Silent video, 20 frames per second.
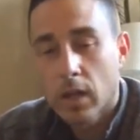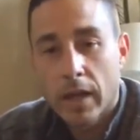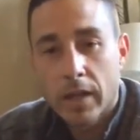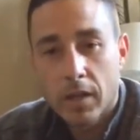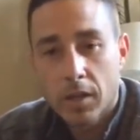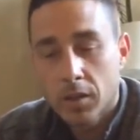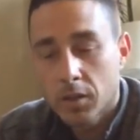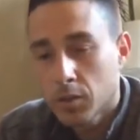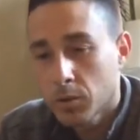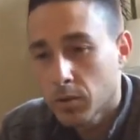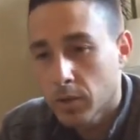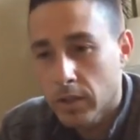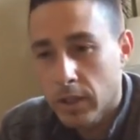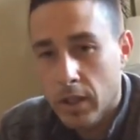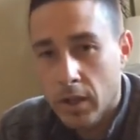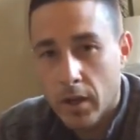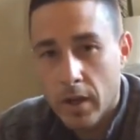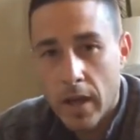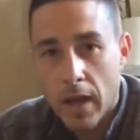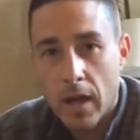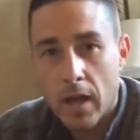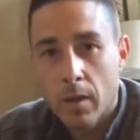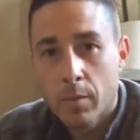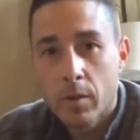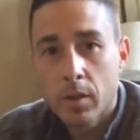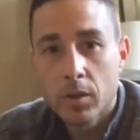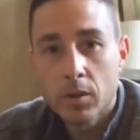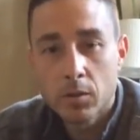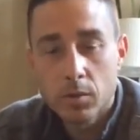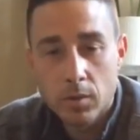I can use the internet.
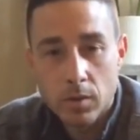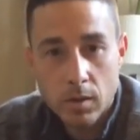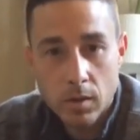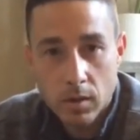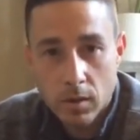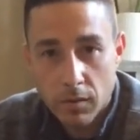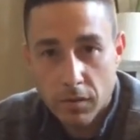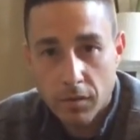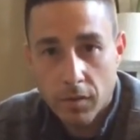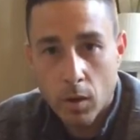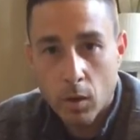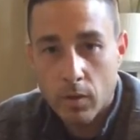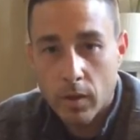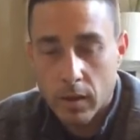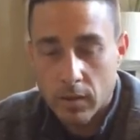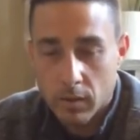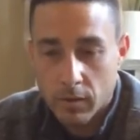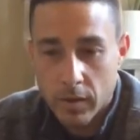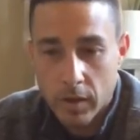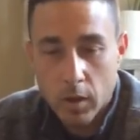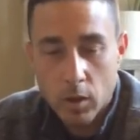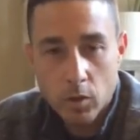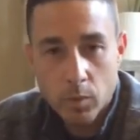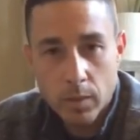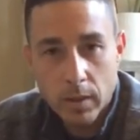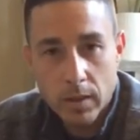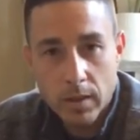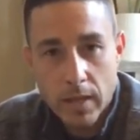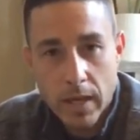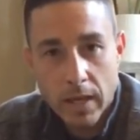I'm going to use the phone that the video
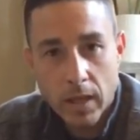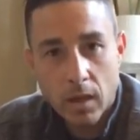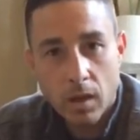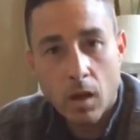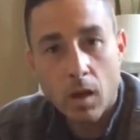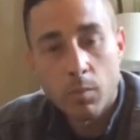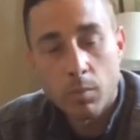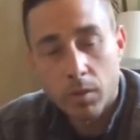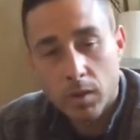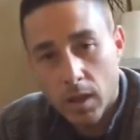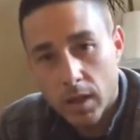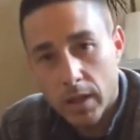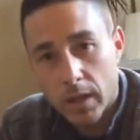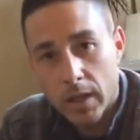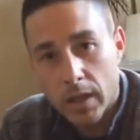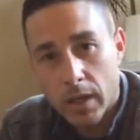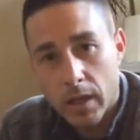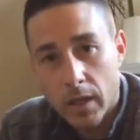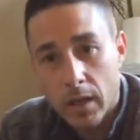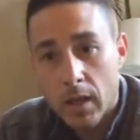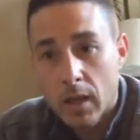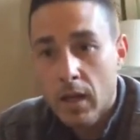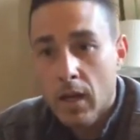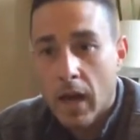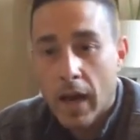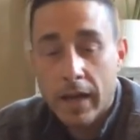is being taken on, plug it in.